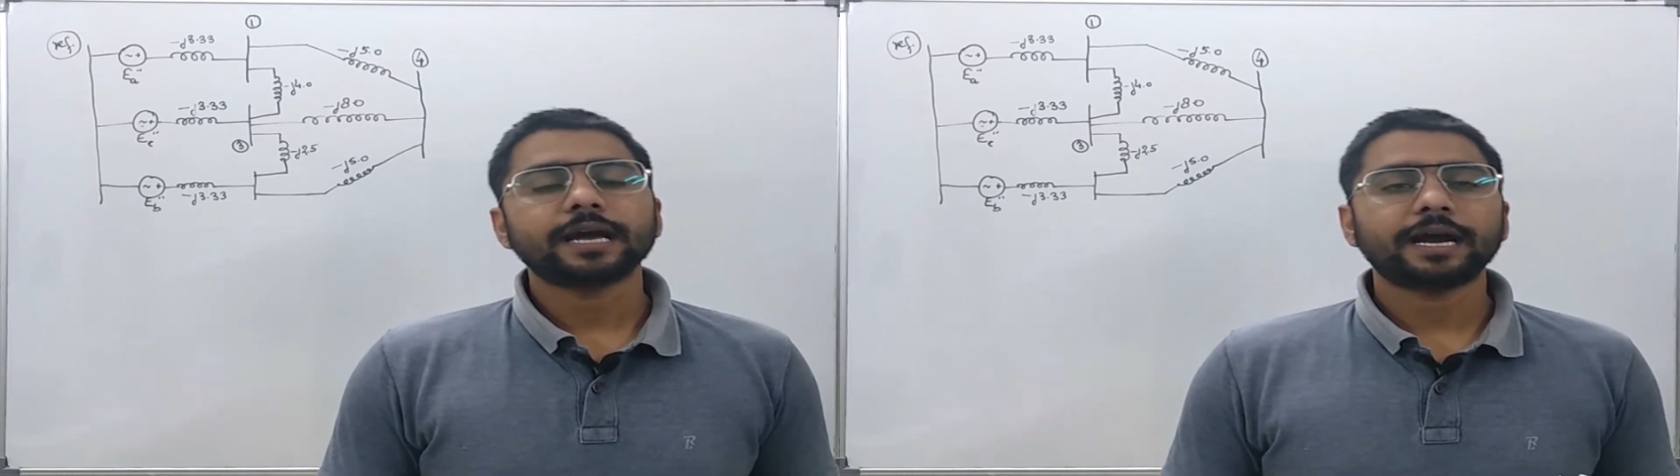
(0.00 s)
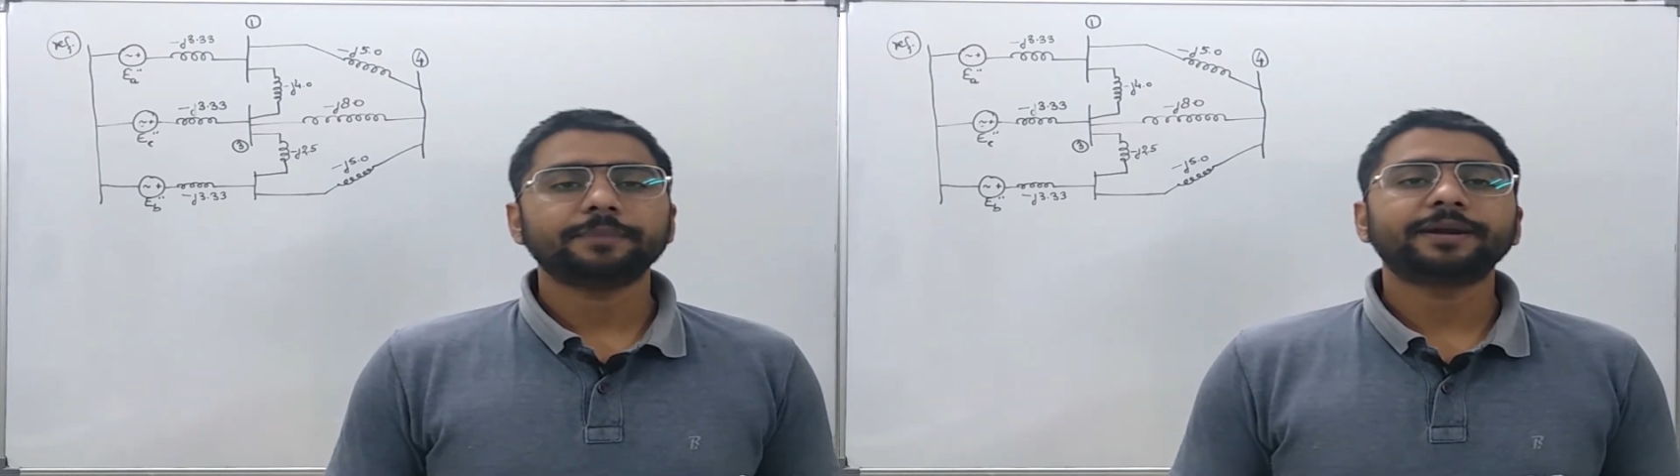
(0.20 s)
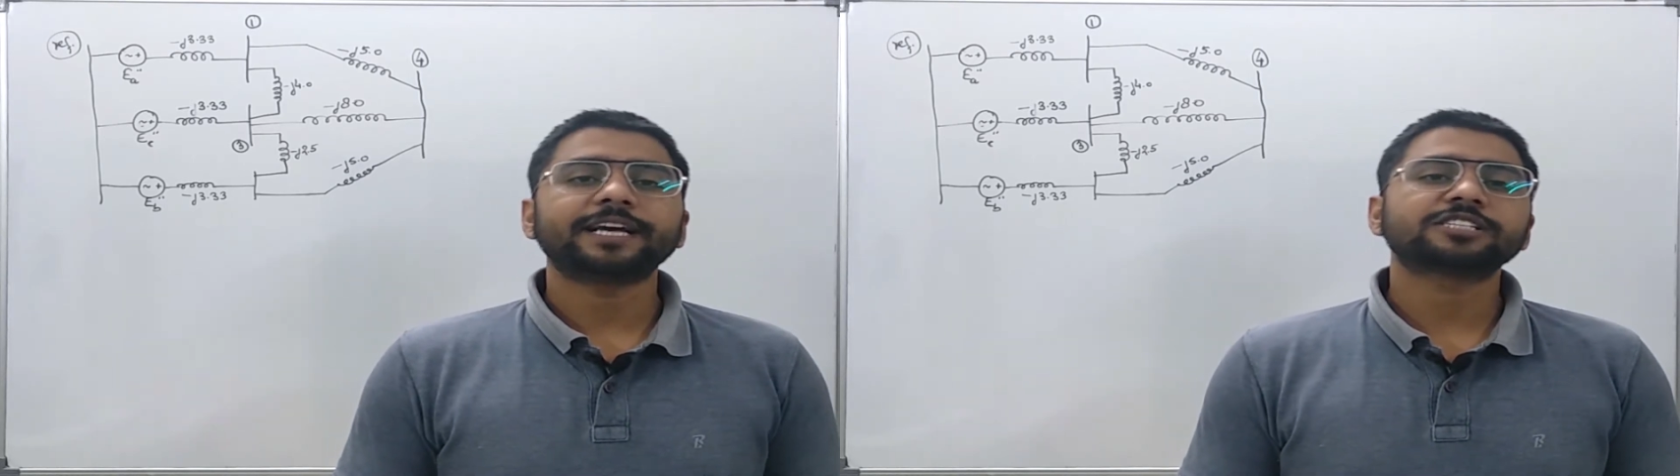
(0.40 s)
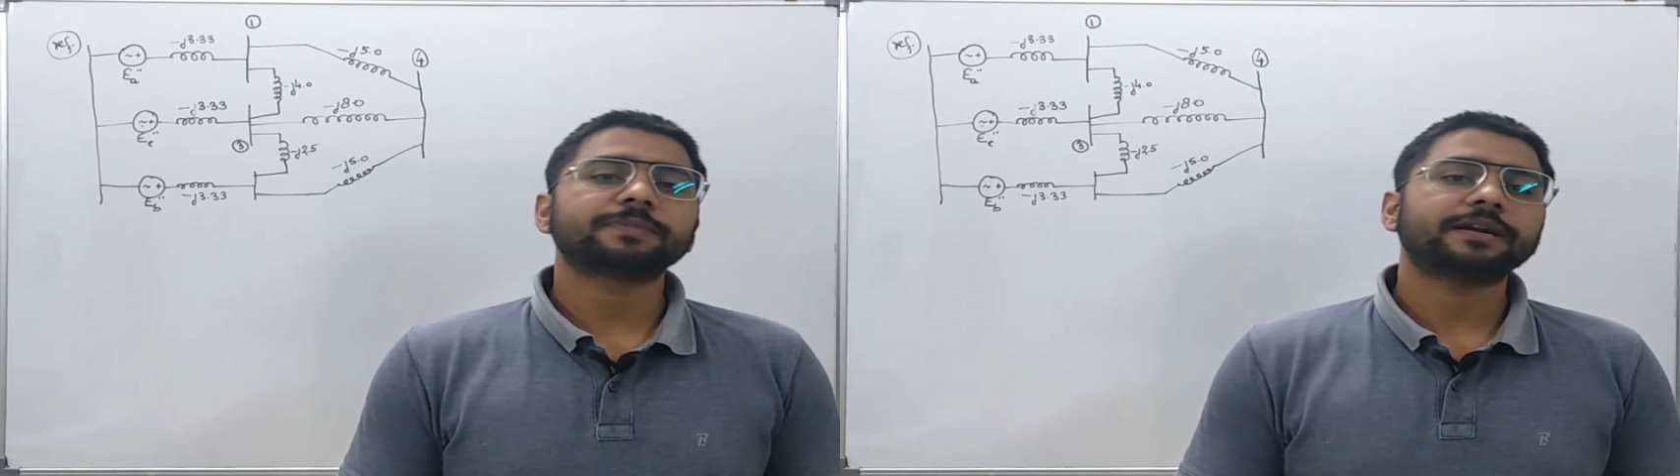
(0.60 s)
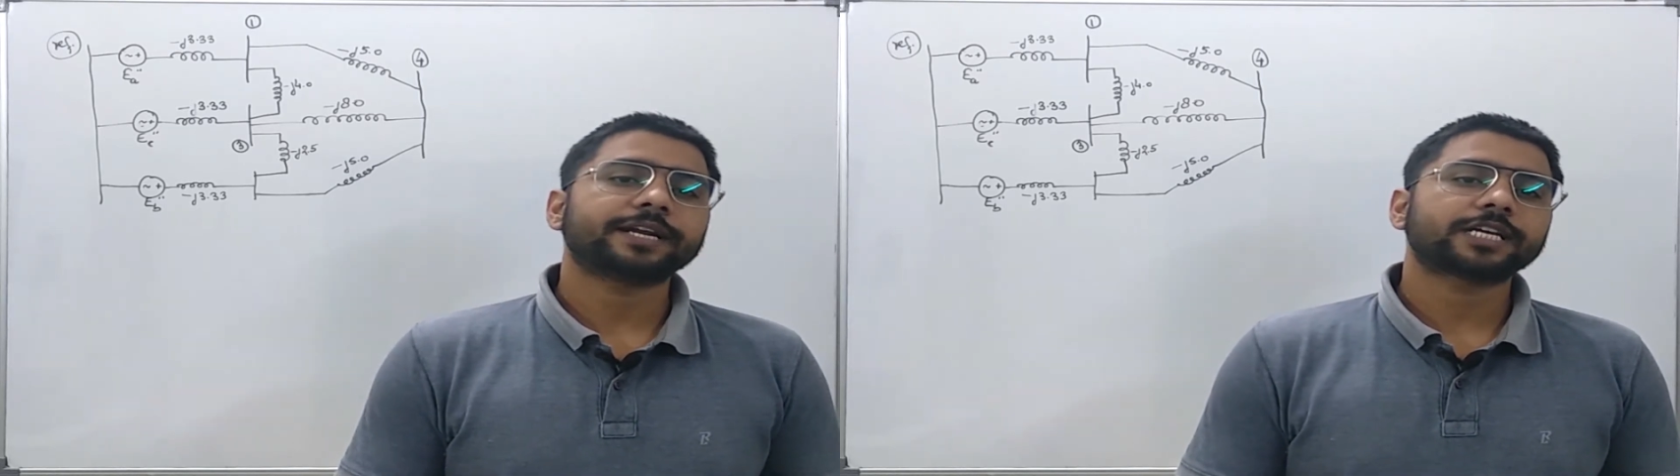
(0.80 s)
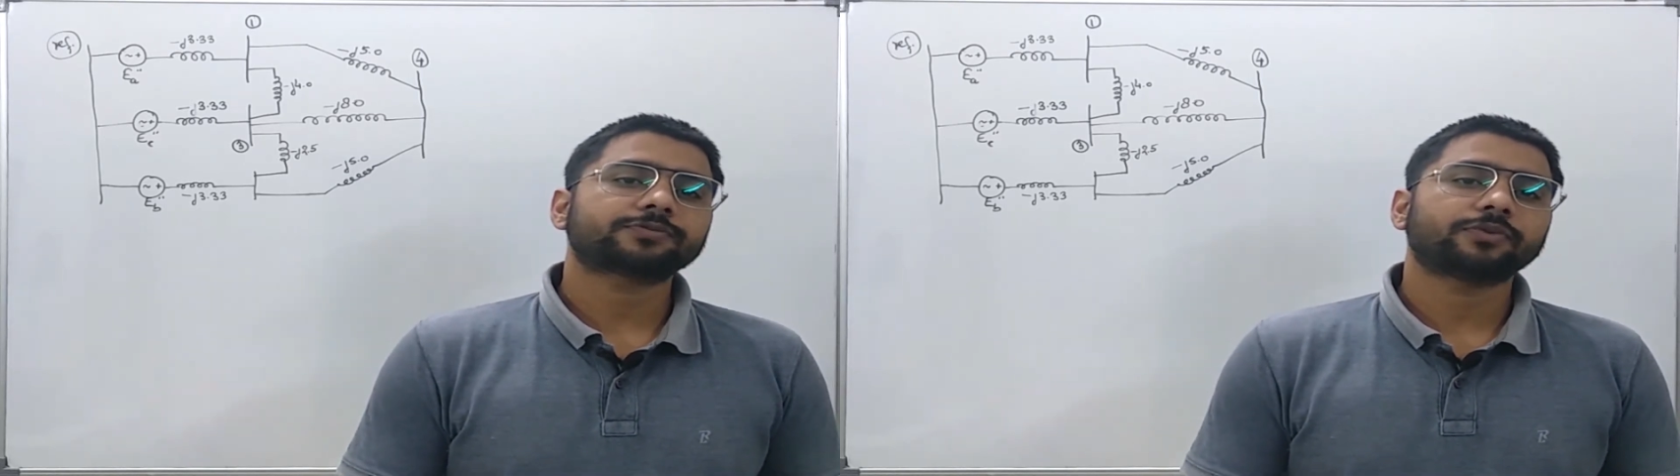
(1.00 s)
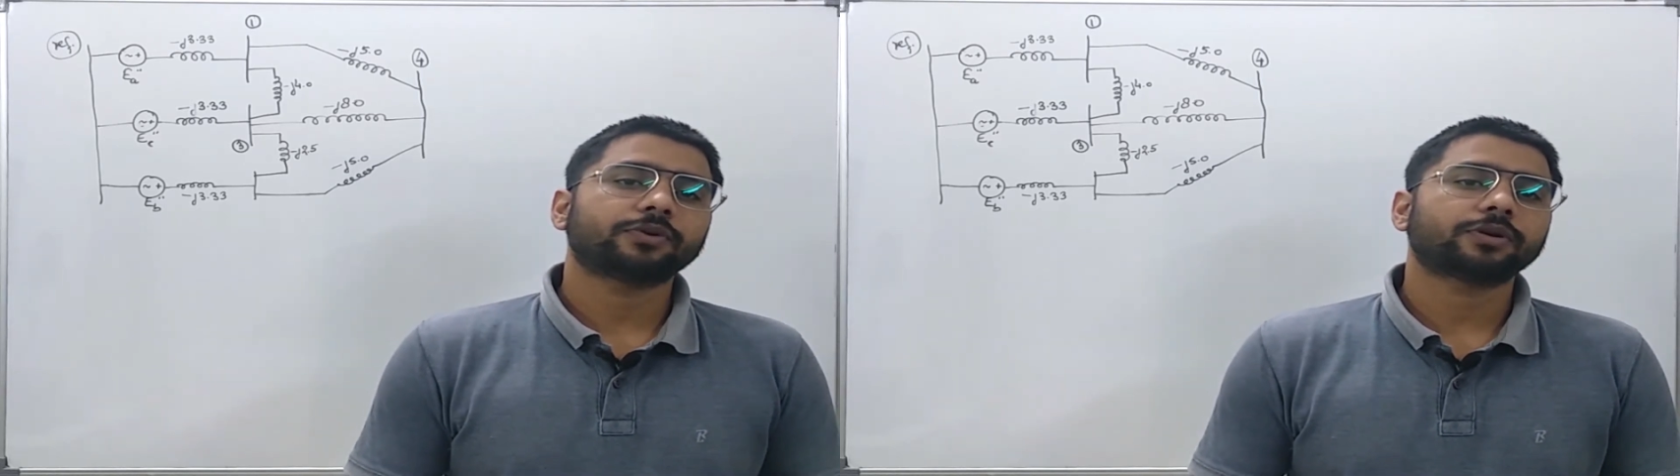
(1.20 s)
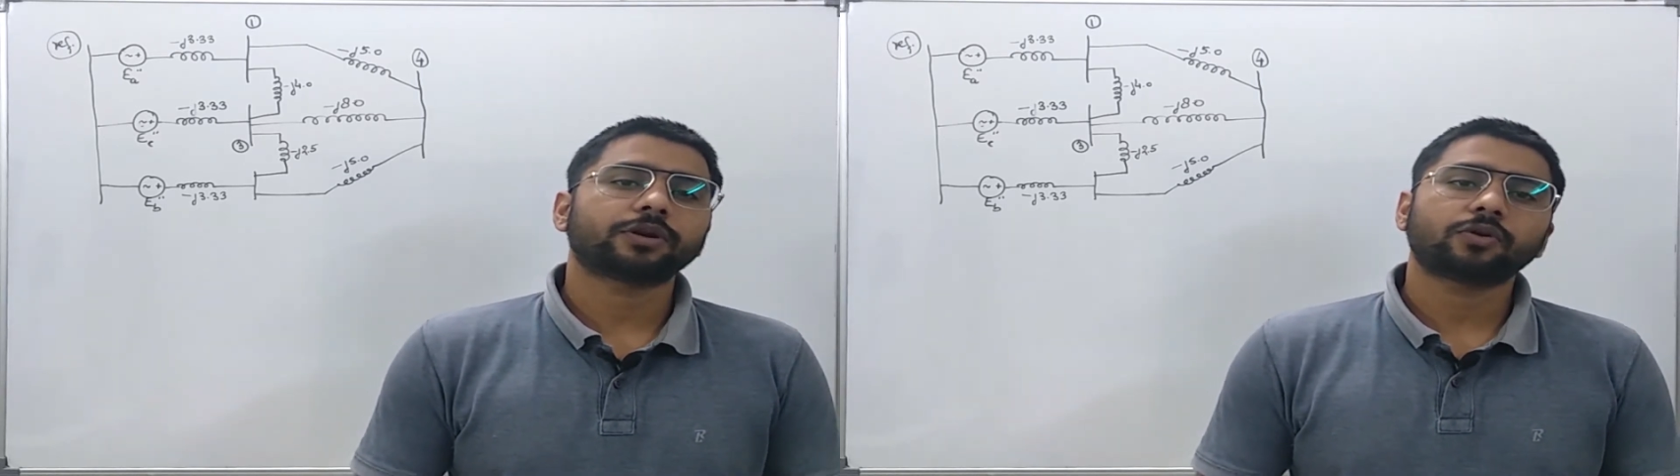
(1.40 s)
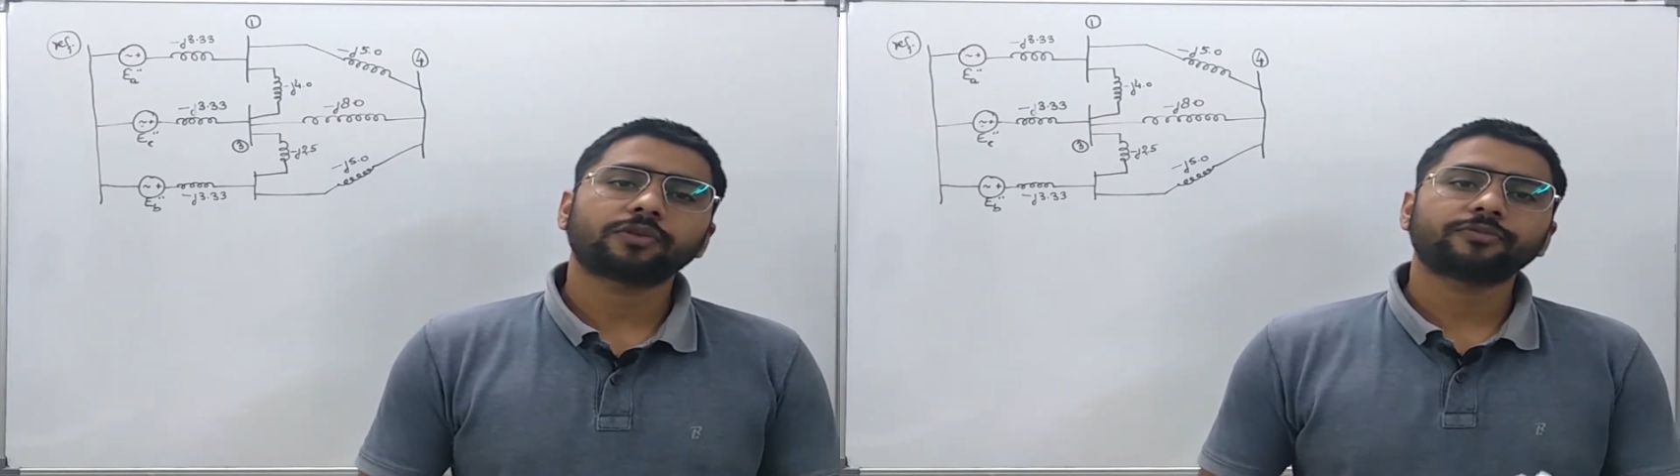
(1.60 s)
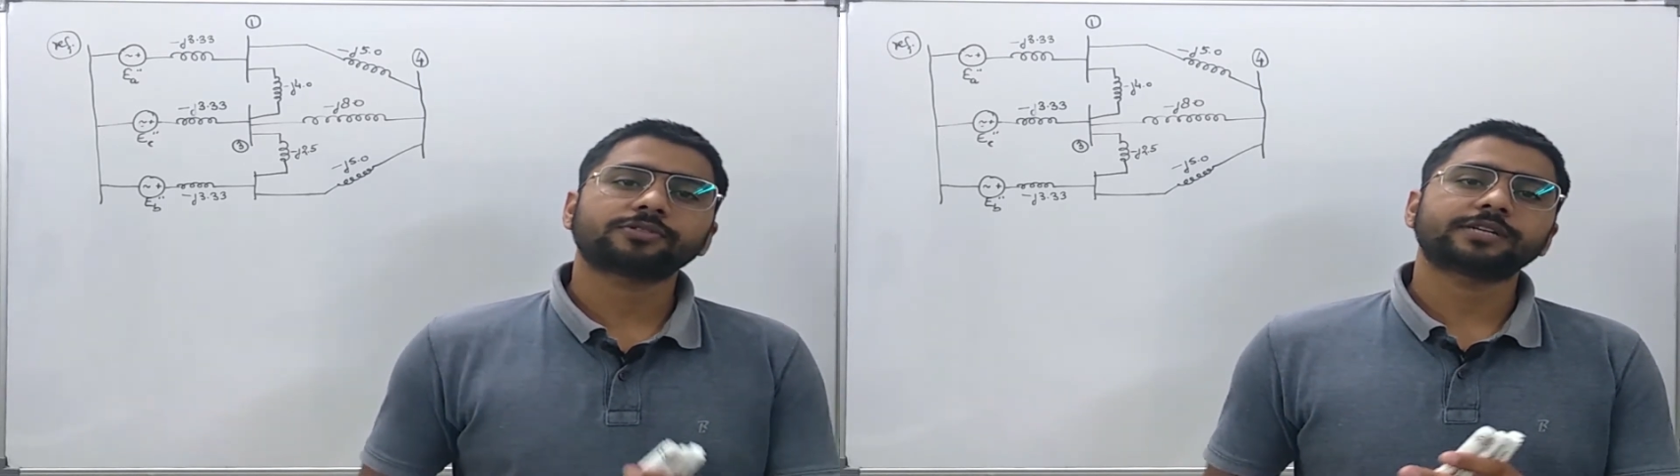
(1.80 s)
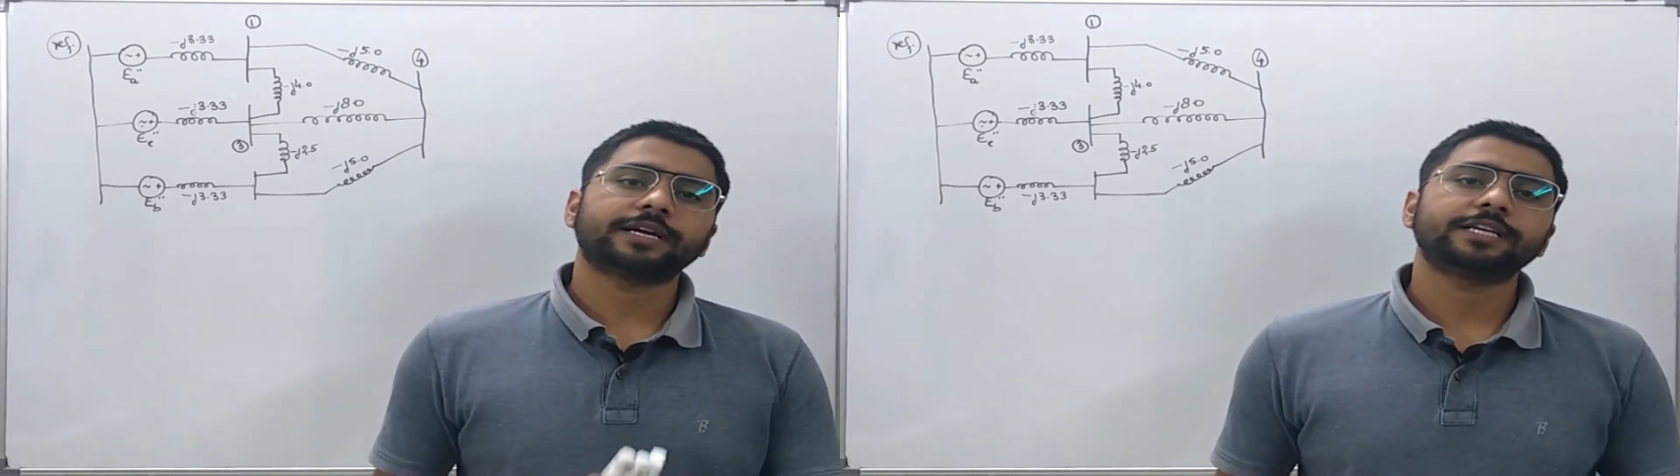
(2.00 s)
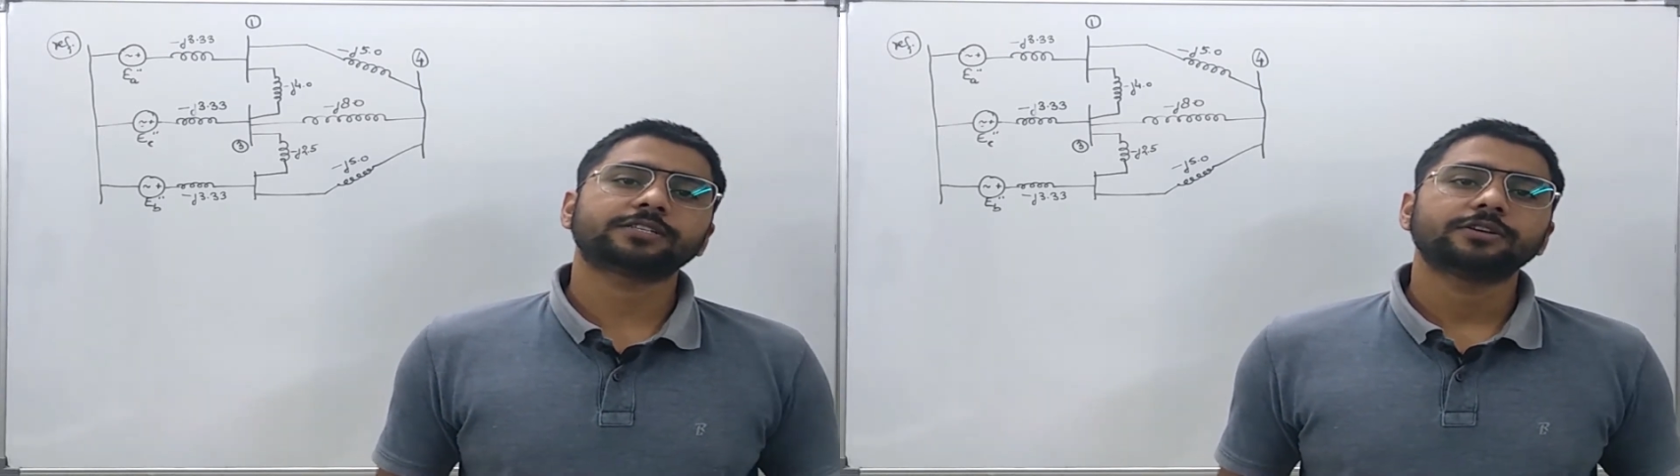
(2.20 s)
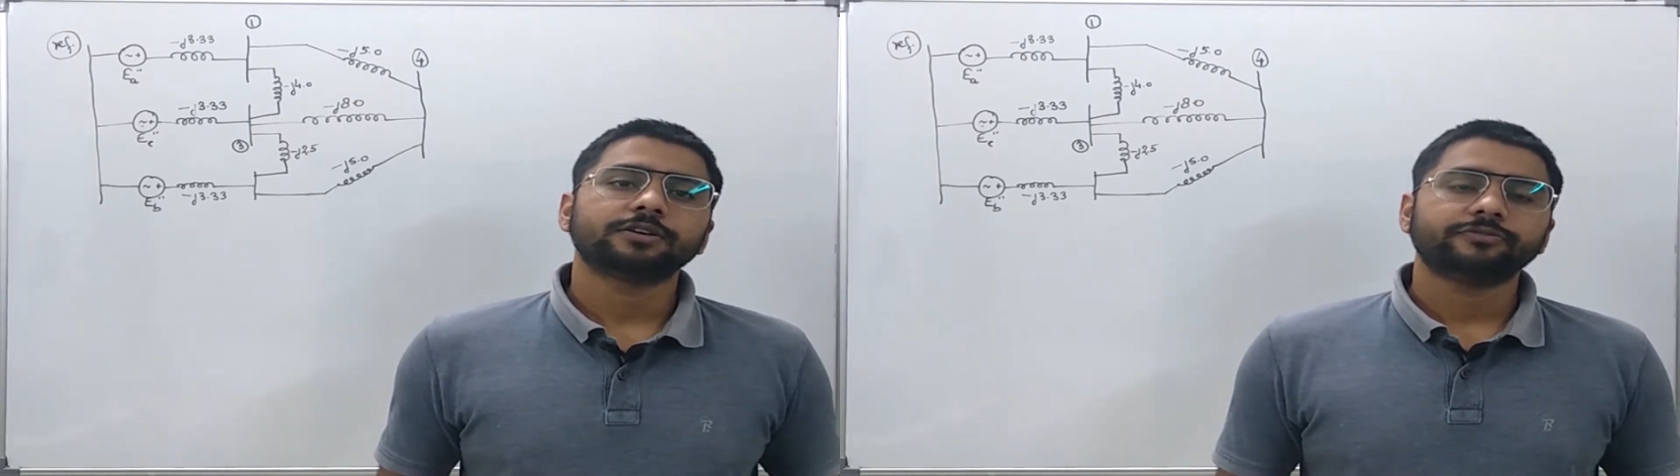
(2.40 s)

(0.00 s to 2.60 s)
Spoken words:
admittance matrix for load flow studies,